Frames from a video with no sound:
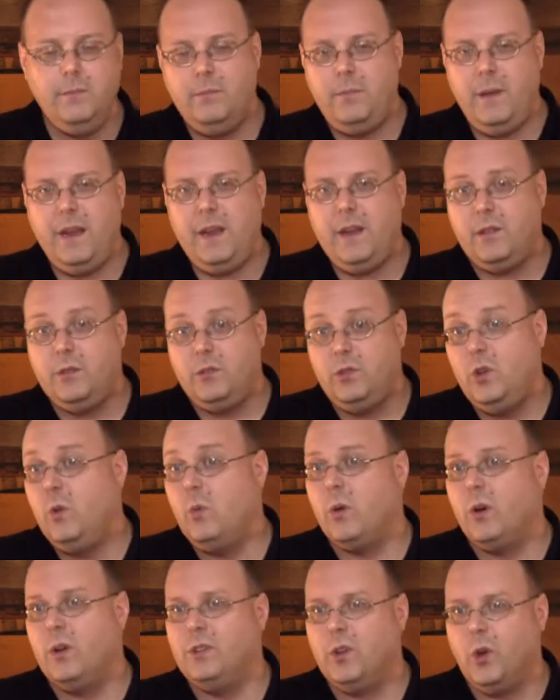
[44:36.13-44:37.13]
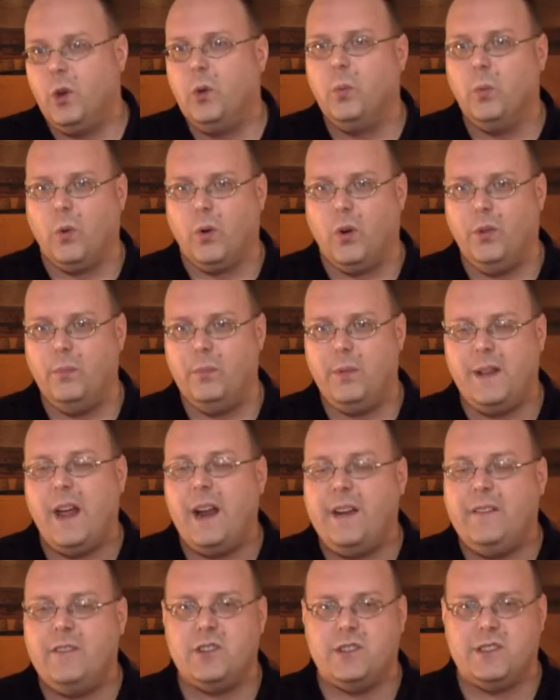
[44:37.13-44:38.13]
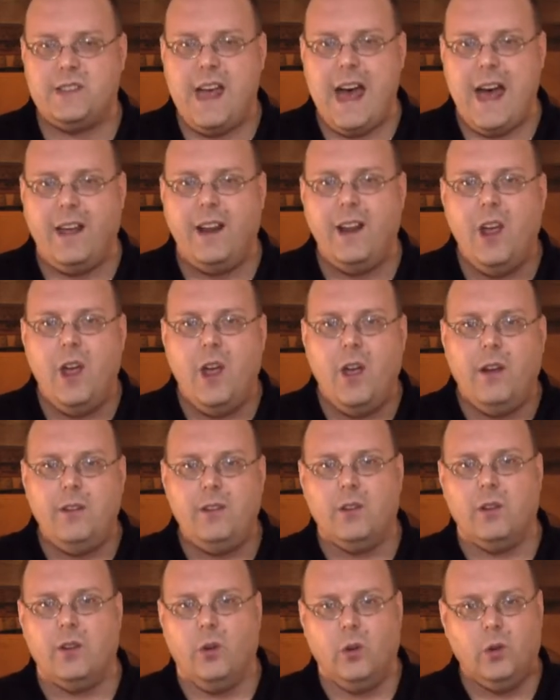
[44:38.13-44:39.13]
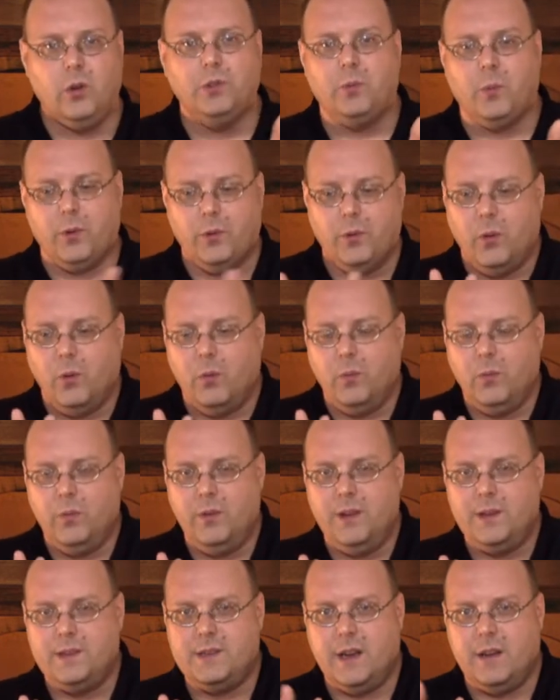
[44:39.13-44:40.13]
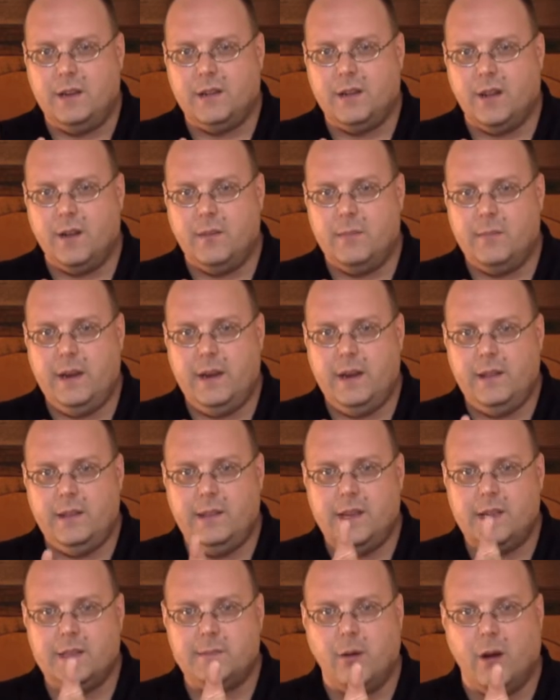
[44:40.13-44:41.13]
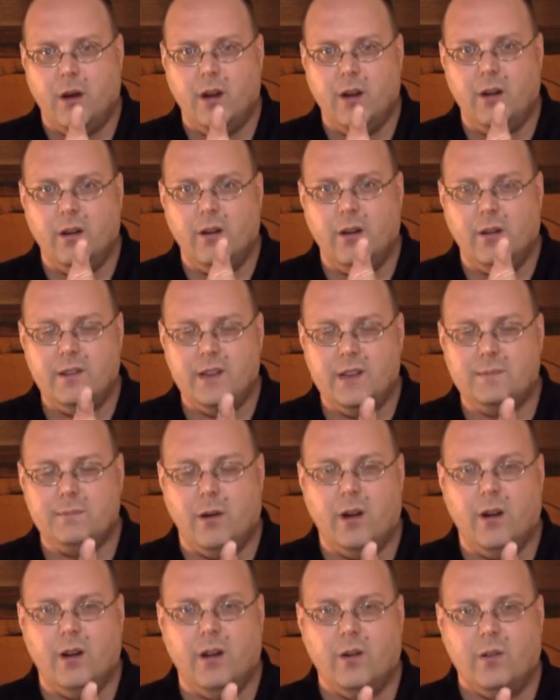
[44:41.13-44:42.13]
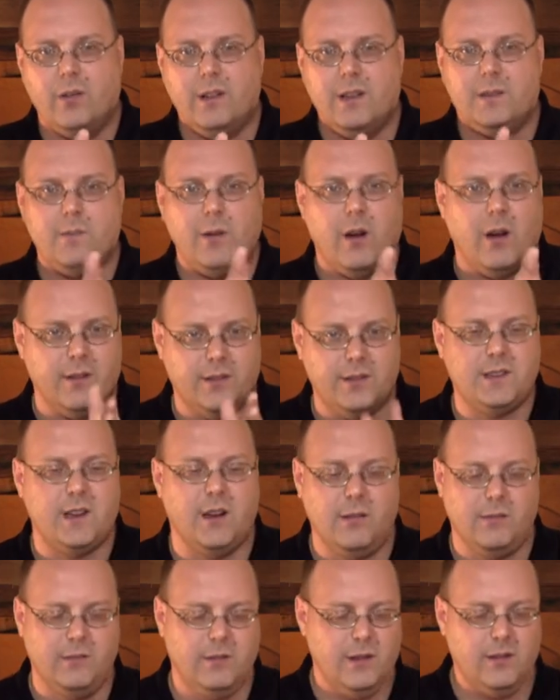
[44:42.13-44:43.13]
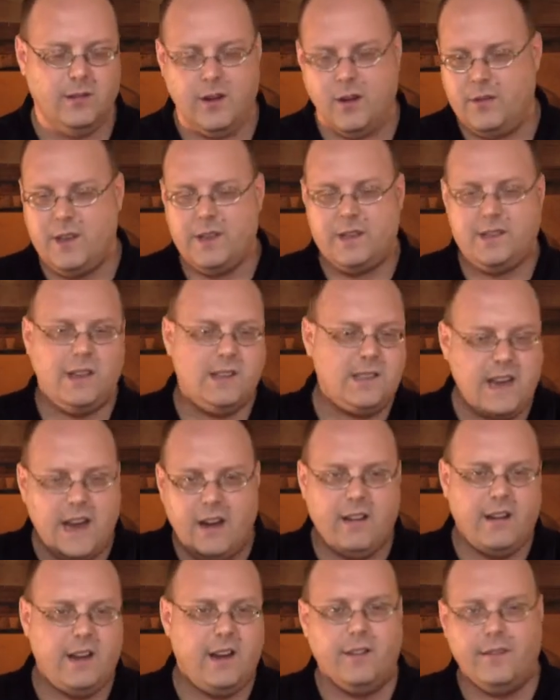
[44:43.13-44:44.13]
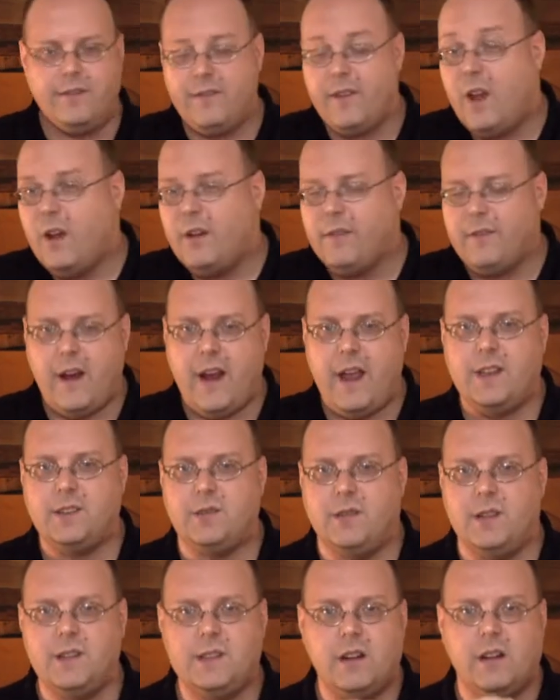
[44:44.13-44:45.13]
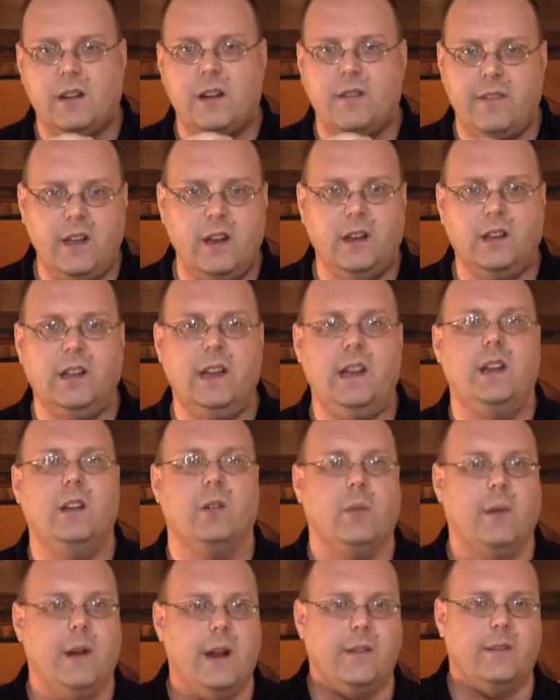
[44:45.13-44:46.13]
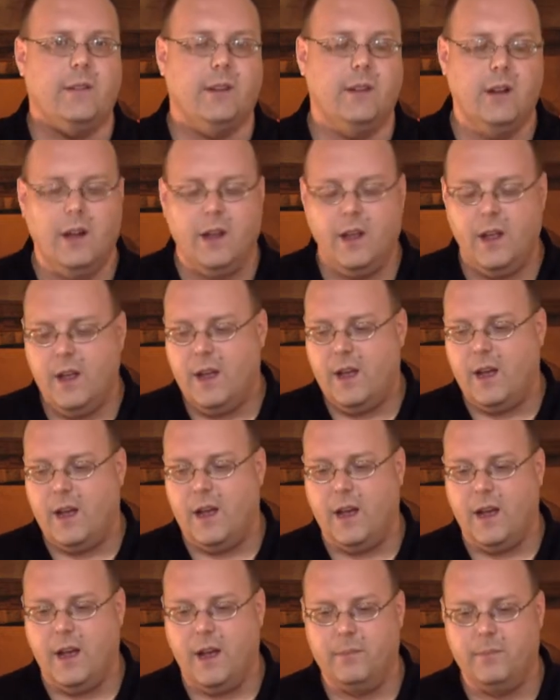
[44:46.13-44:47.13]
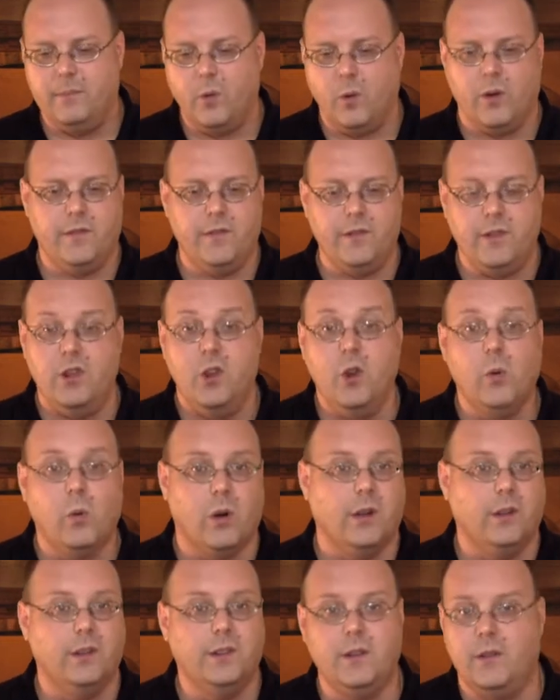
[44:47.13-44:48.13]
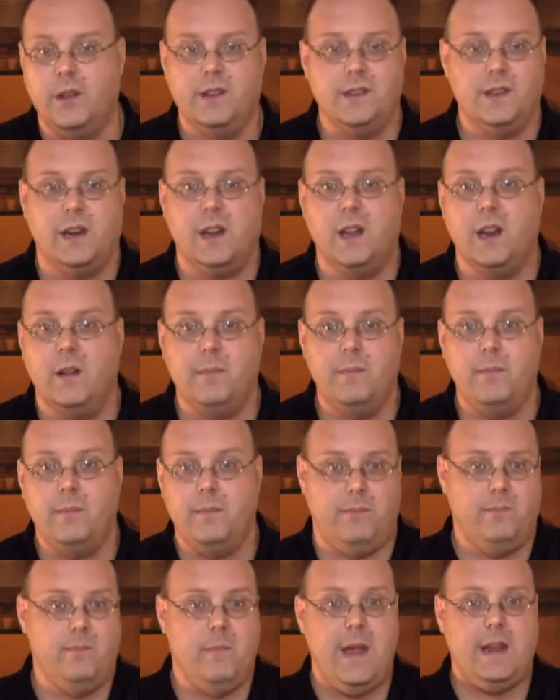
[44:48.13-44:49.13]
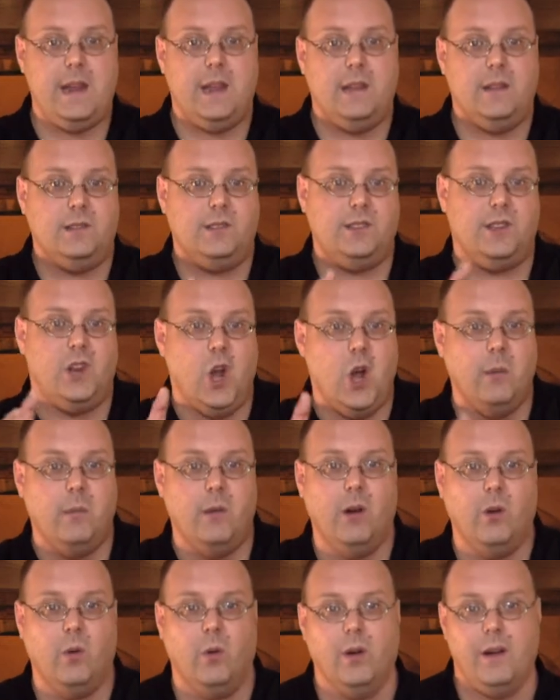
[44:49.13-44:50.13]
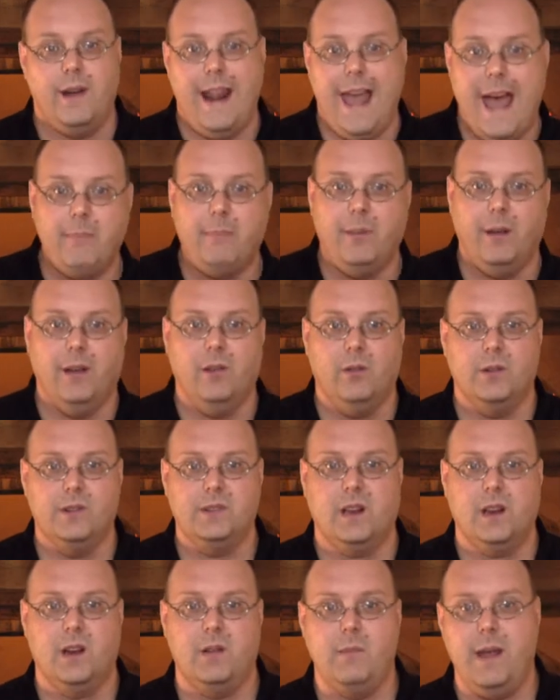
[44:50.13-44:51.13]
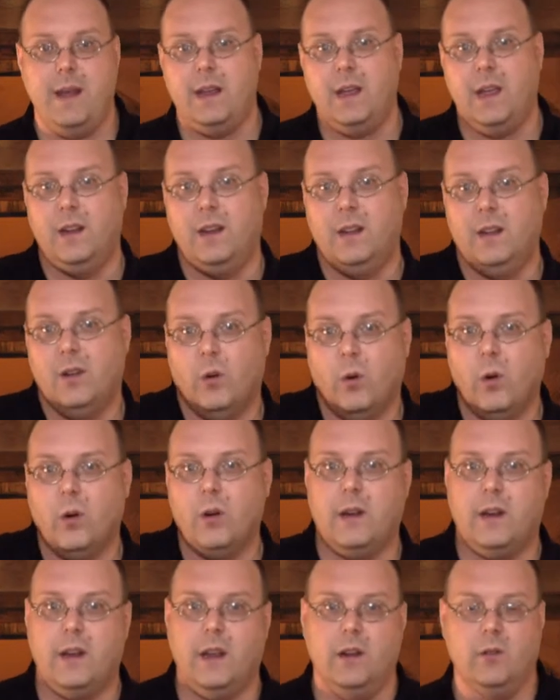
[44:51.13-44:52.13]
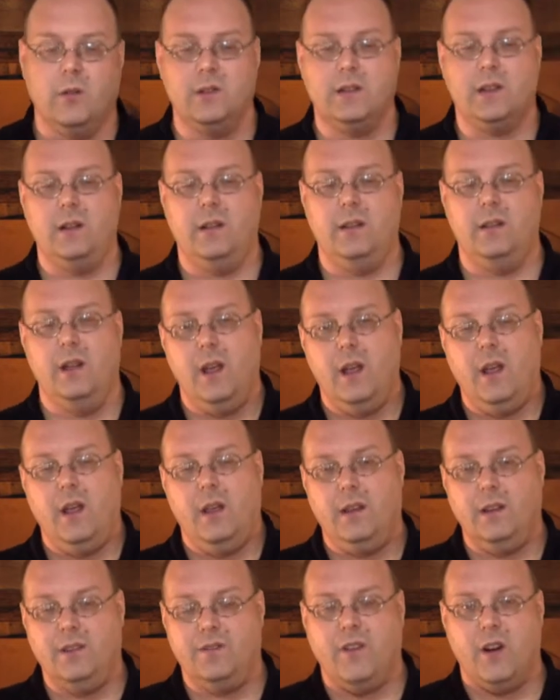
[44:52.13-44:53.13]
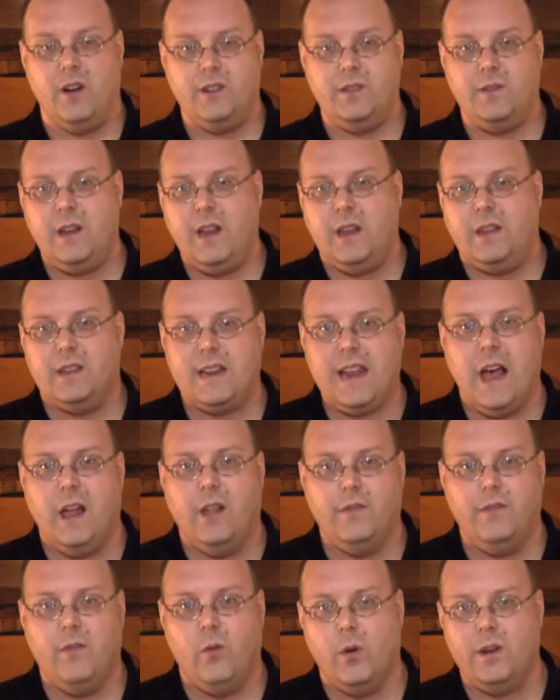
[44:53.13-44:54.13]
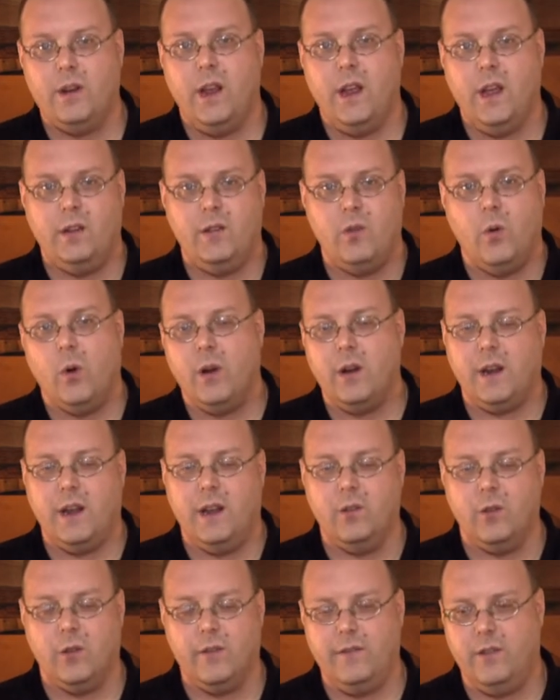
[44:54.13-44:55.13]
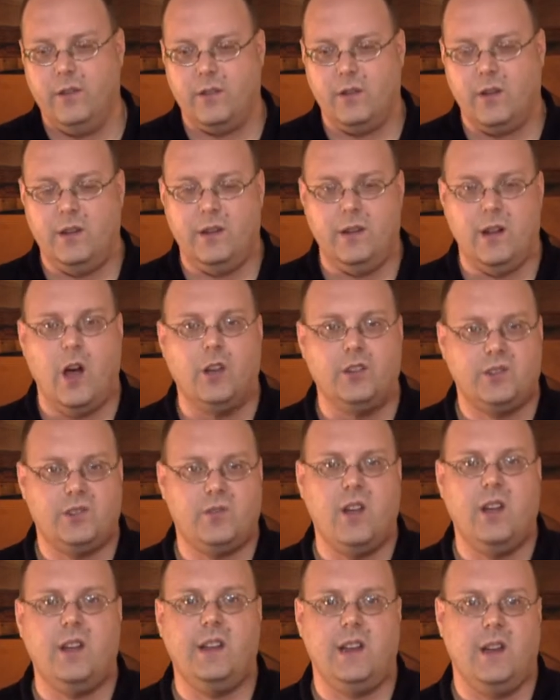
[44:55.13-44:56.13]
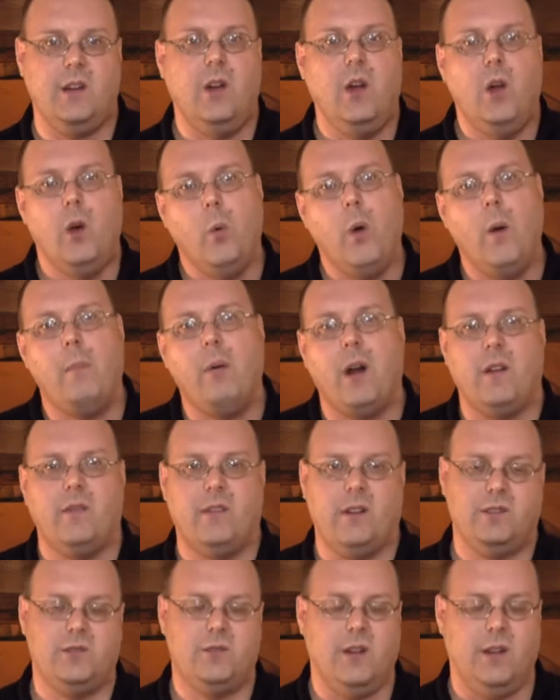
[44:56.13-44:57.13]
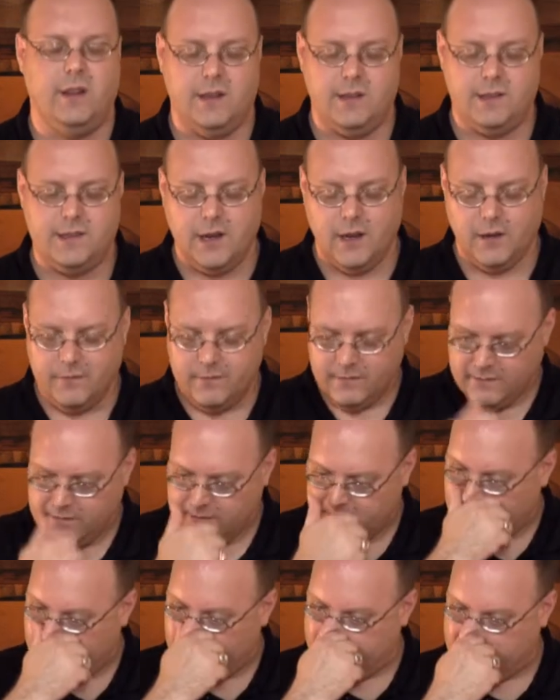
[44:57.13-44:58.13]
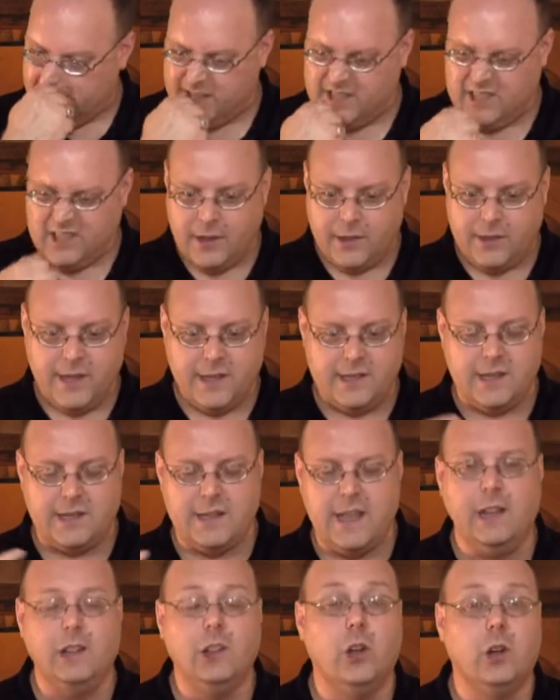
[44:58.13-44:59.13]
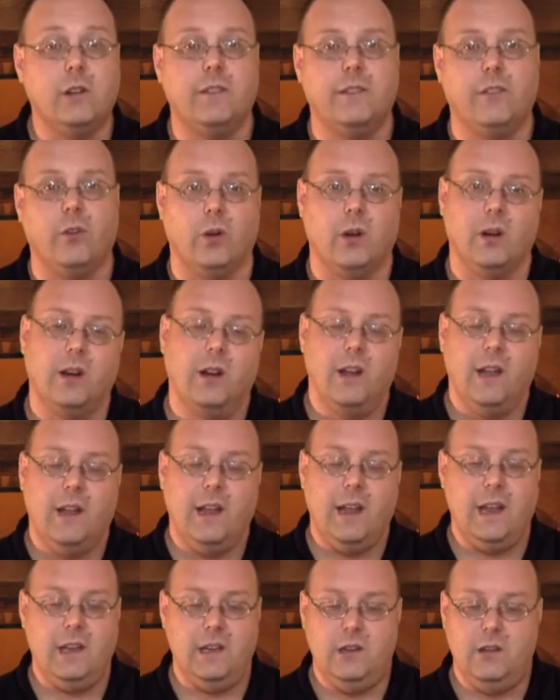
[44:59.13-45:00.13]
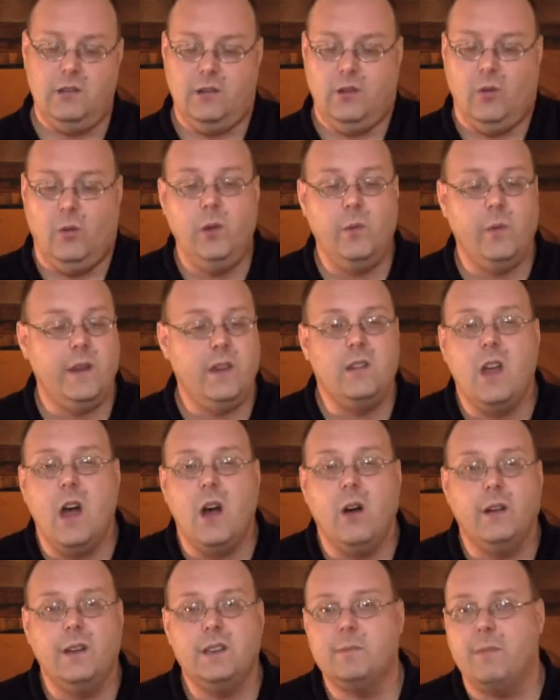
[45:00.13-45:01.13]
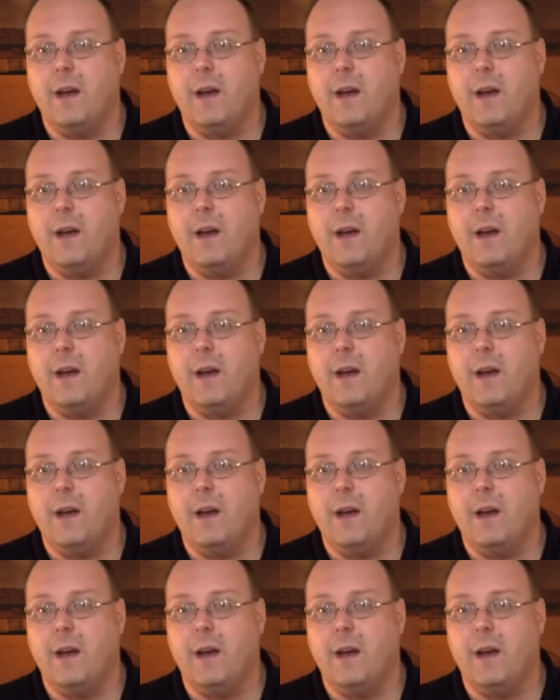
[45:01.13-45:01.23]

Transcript: being New World, Old World, but not even just that your old world, well, is it going to be this part or this part or this part? So, you know, this, this area of France or this area of Italy or whatever. Um, or if you're New World, is it going to make it Sonoma or Napa, or is it going to make it Oregon, or is it going to, you know, as far as when you get into California and Oregon, or if you're in Australia, what part of Australia? So these are the things that they look for, and the only way you know is